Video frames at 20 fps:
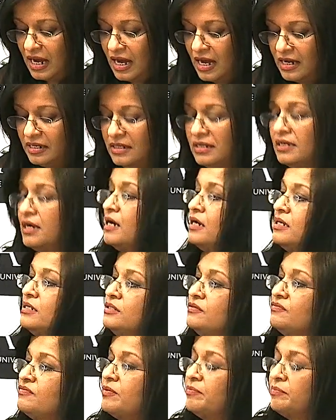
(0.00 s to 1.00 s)
any
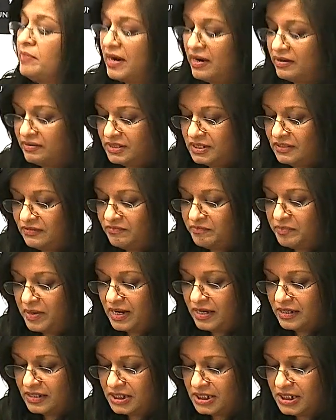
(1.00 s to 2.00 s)
kind of comparative
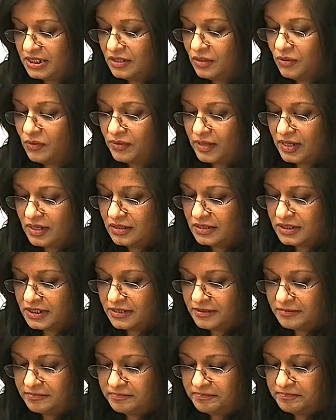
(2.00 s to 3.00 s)
piety or ardour.